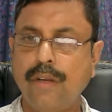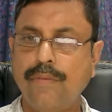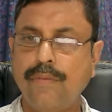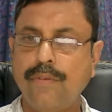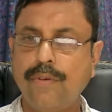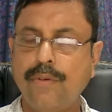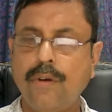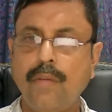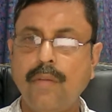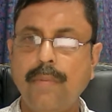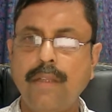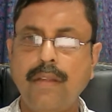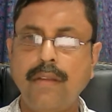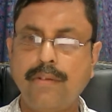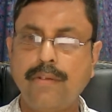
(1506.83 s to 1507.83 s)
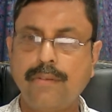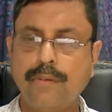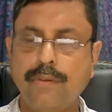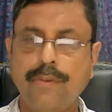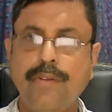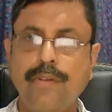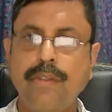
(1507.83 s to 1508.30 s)
told me this
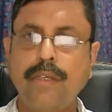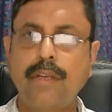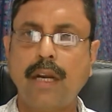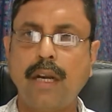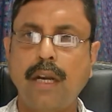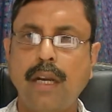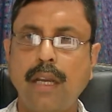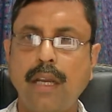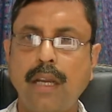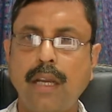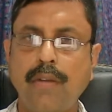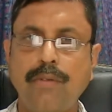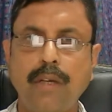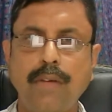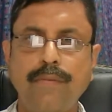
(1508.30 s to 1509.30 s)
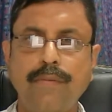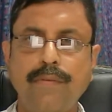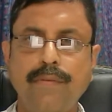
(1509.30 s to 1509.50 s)
question earlier, I could have